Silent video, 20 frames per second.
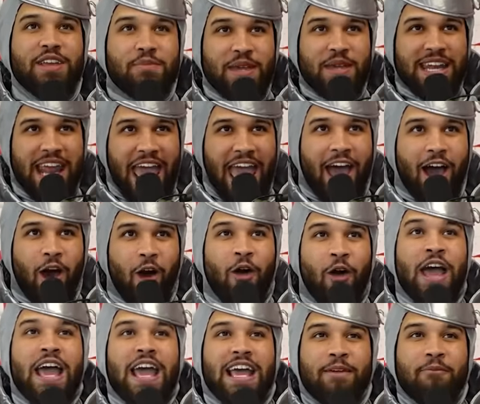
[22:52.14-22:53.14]
me now.
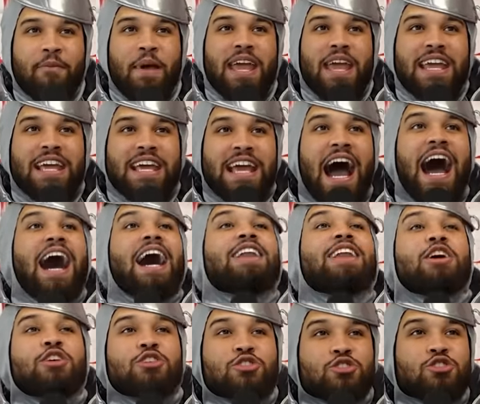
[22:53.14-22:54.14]
May
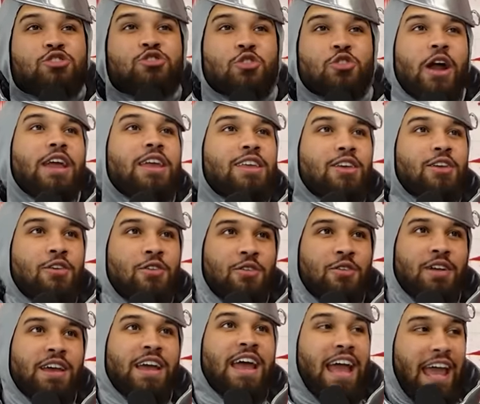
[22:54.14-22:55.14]
God strike you
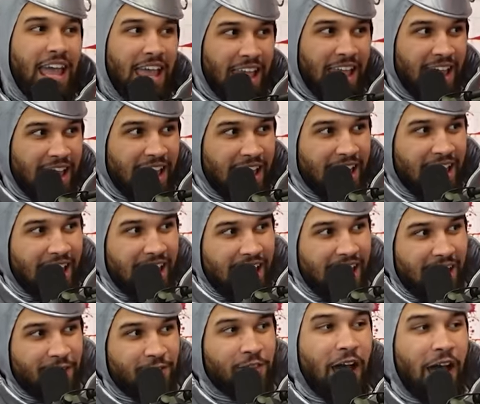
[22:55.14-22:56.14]

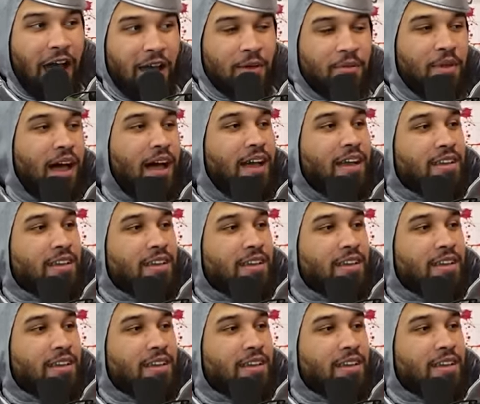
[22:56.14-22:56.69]
if I am lying.